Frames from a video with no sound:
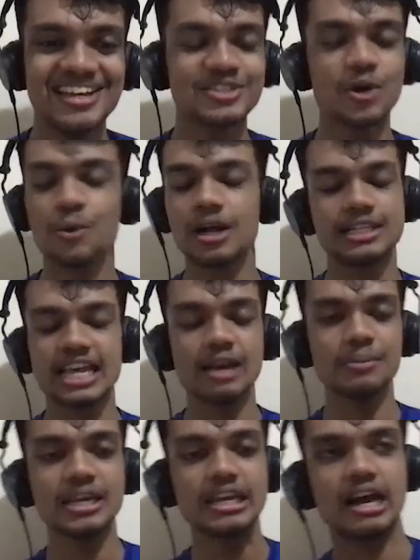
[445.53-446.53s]
So tell
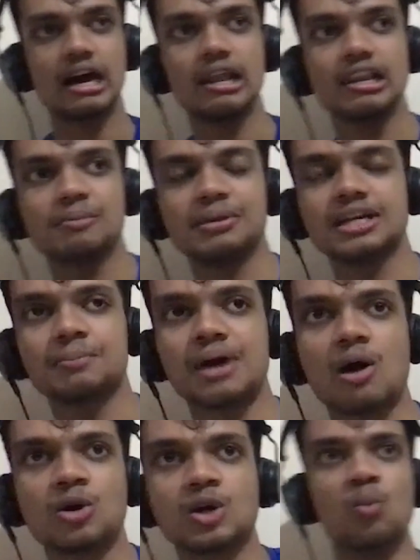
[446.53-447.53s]
me a little bit
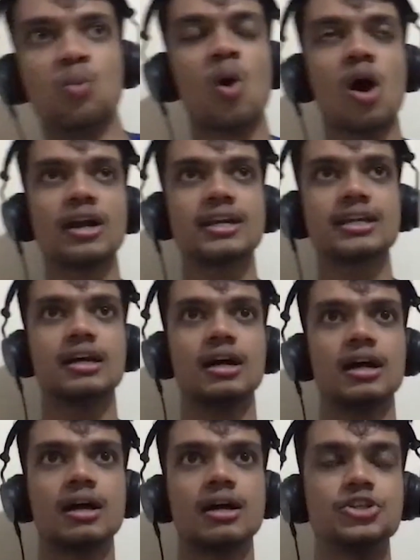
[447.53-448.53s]
about what
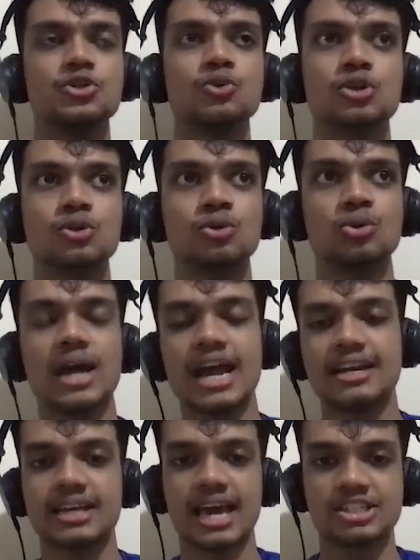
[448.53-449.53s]
you do
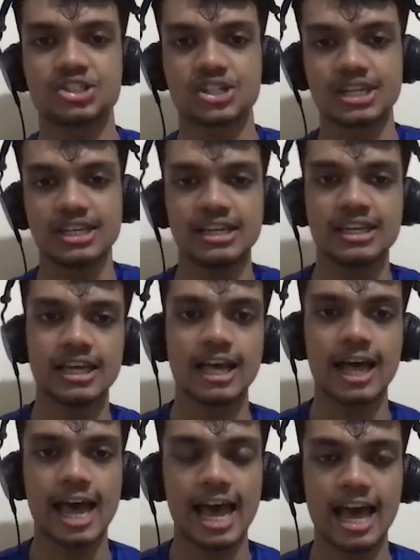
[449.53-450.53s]
at Esri
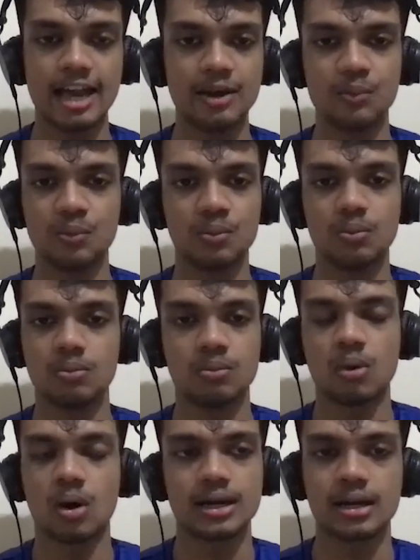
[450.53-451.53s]
and
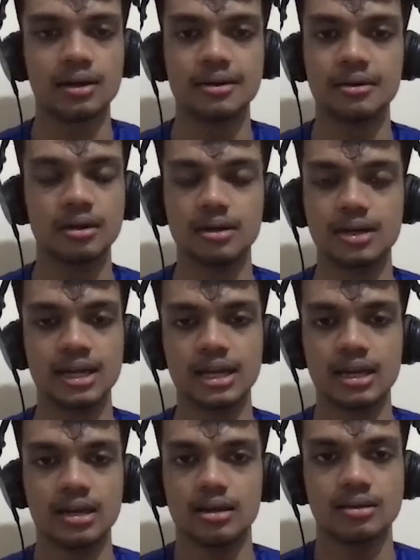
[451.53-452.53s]
what a
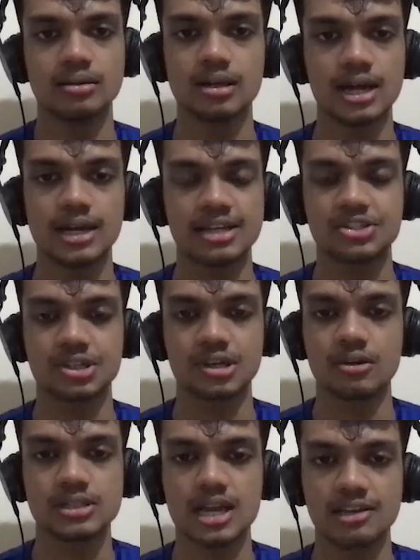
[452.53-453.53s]
day at Esri
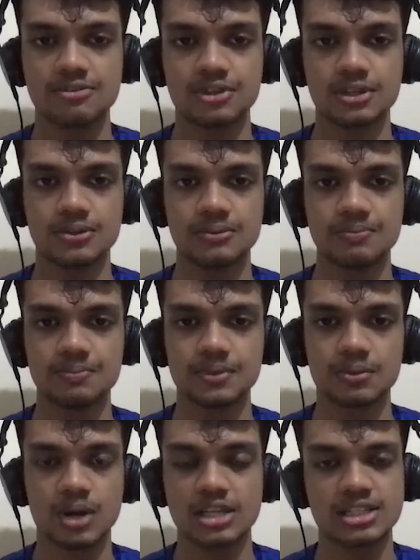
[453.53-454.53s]
looks like for you.
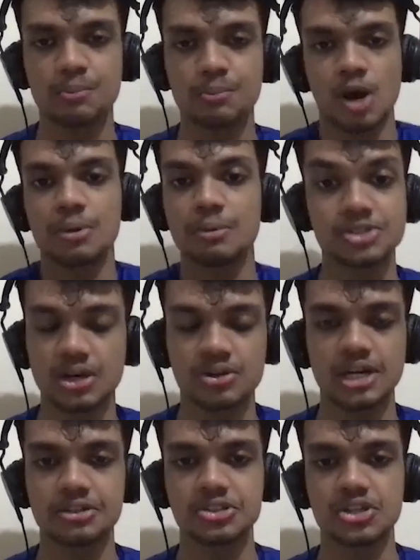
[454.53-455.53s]
What are some problems you're
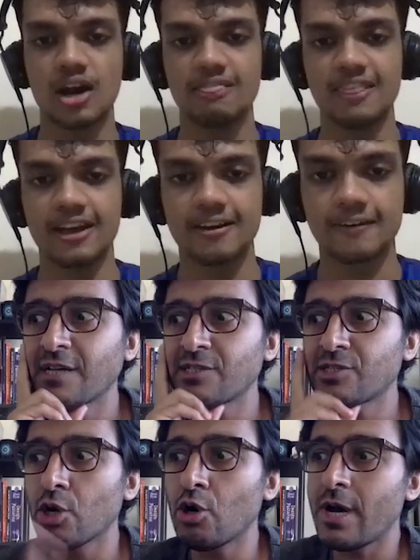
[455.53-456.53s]
trying to solve there?
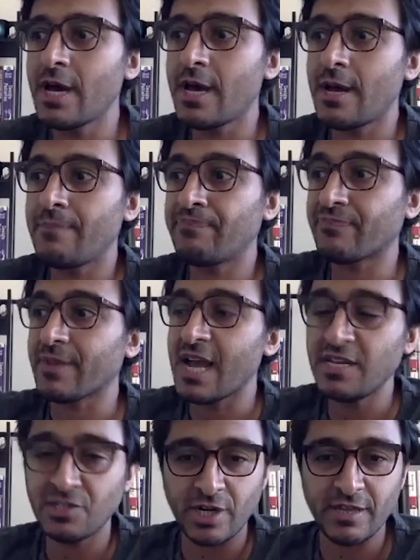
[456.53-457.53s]
So
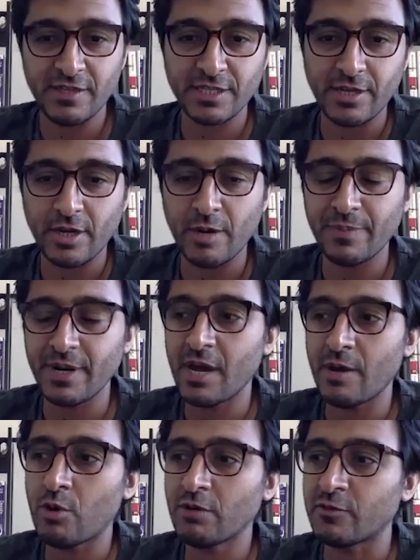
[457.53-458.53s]
Esri, that's the company I
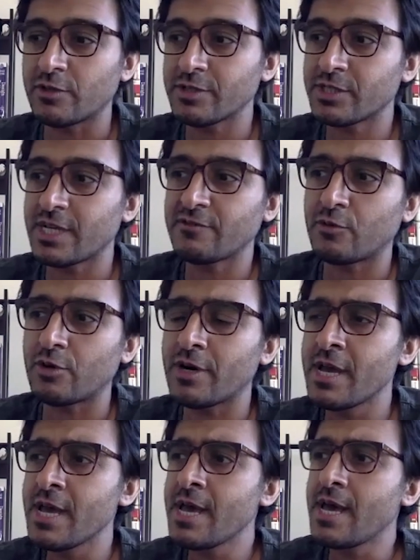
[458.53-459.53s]
work for, stands for
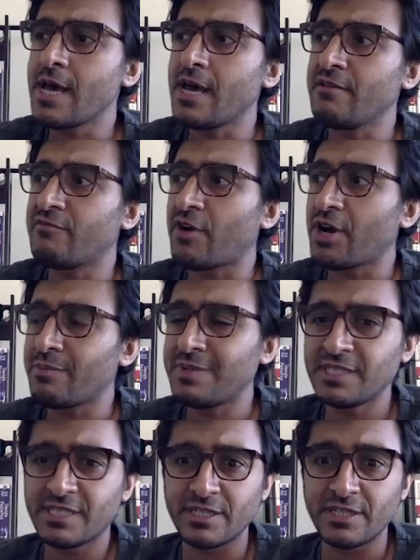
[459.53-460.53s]

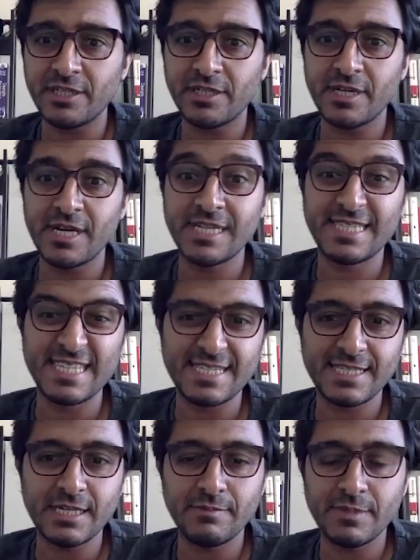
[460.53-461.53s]
Environmental
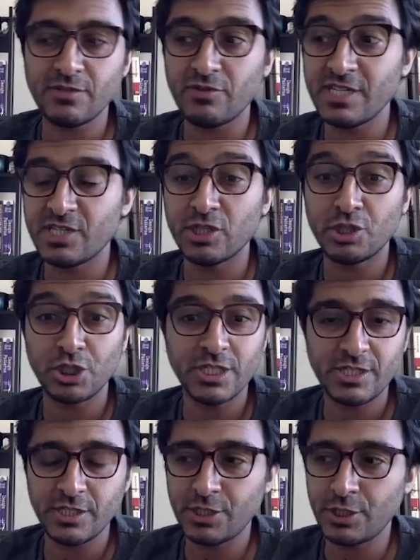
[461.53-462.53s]
Systems Research
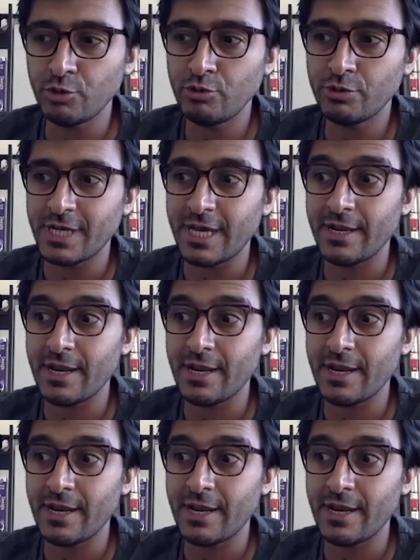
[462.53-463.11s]
Institute, and